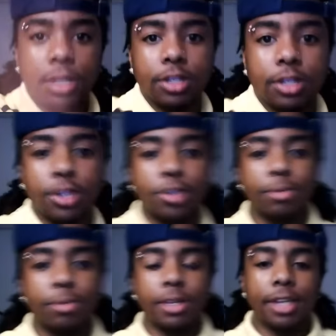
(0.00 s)
Excuse
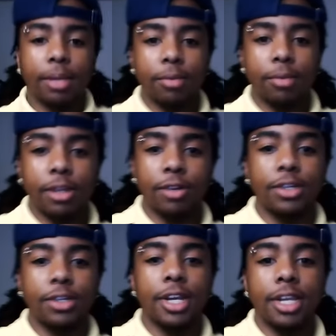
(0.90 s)
me, camera a little
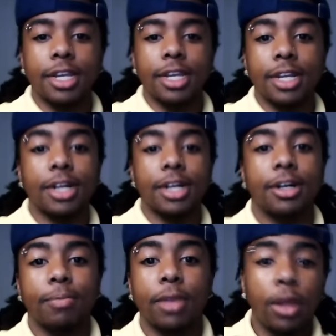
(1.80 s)
janky.
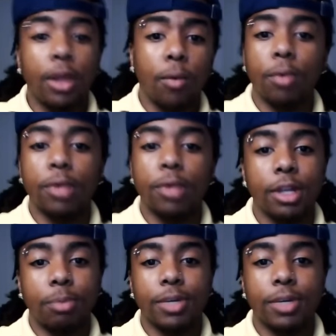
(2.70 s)
We really
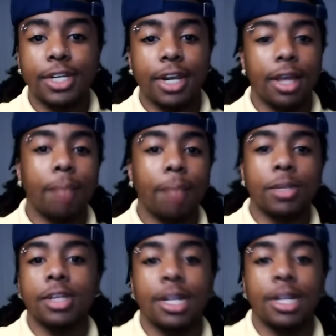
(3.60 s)
appreciate it. I'm
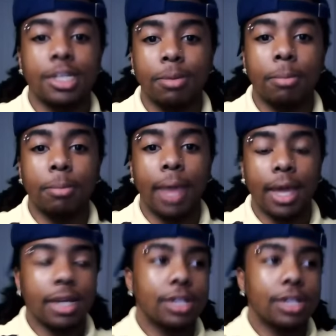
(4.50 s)
excited to be back.